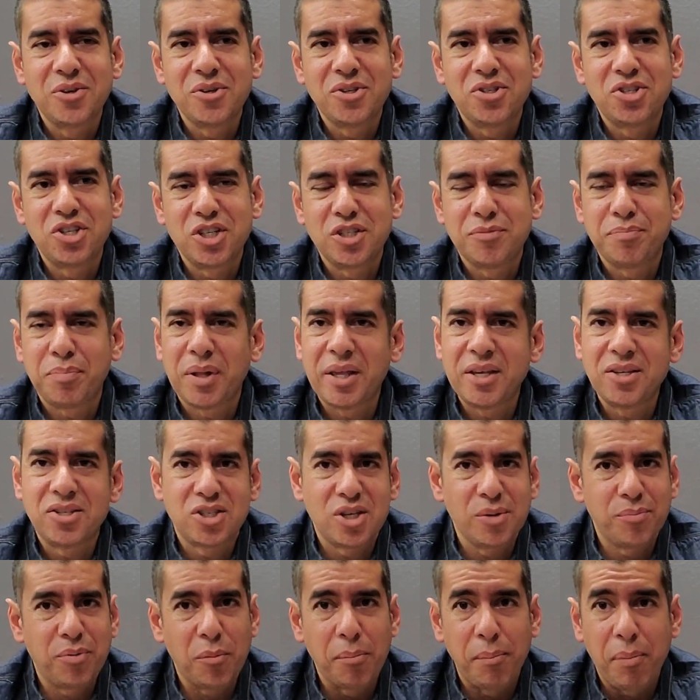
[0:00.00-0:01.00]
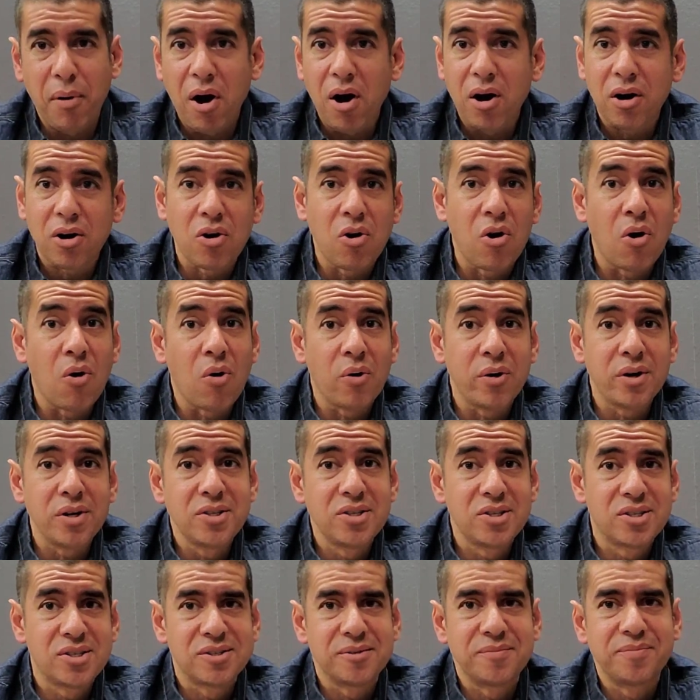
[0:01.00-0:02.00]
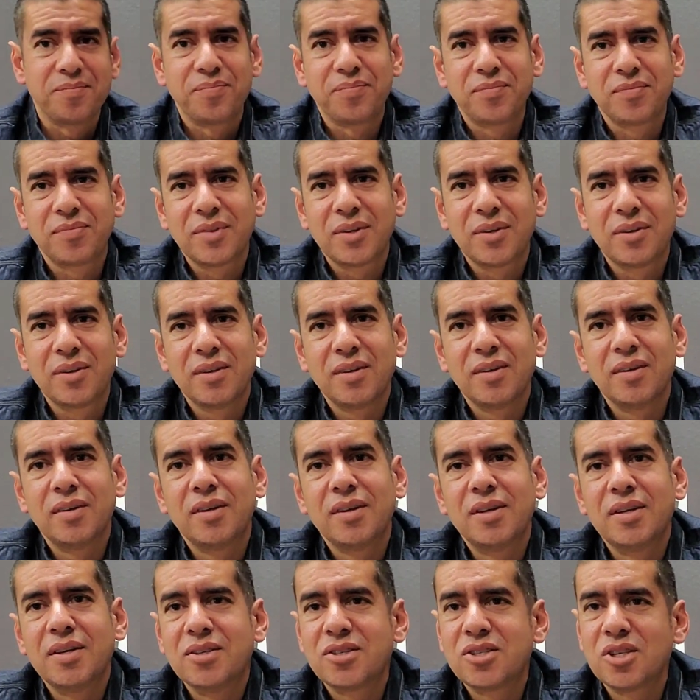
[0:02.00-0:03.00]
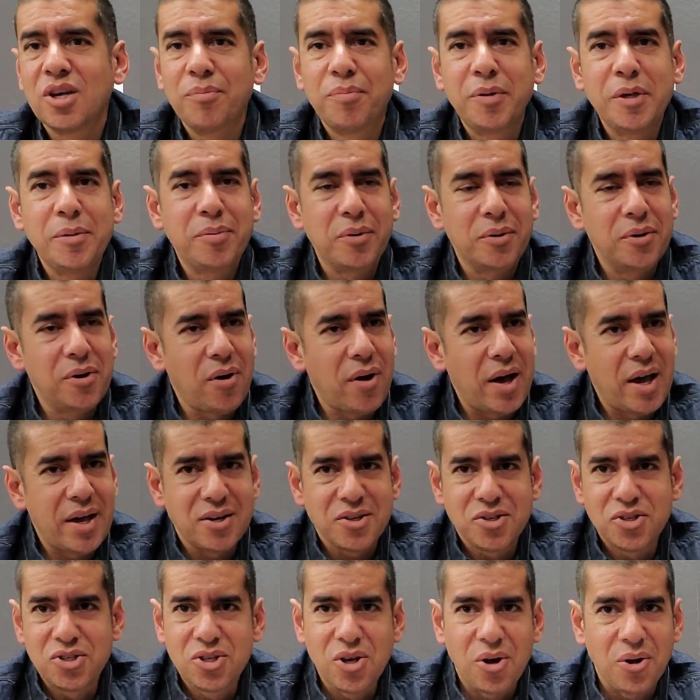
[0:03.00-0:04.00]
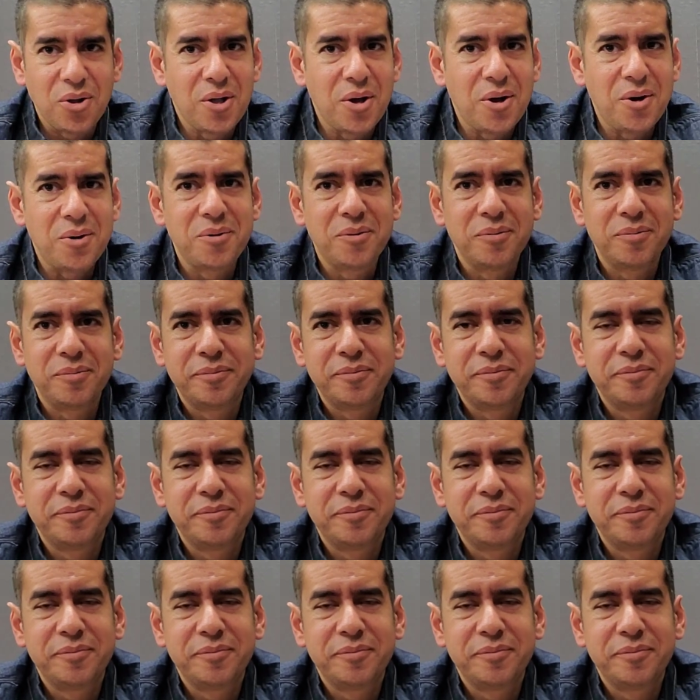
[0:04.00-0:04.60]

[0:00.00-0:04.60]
is just play simple bar chords. Some people know how to solo.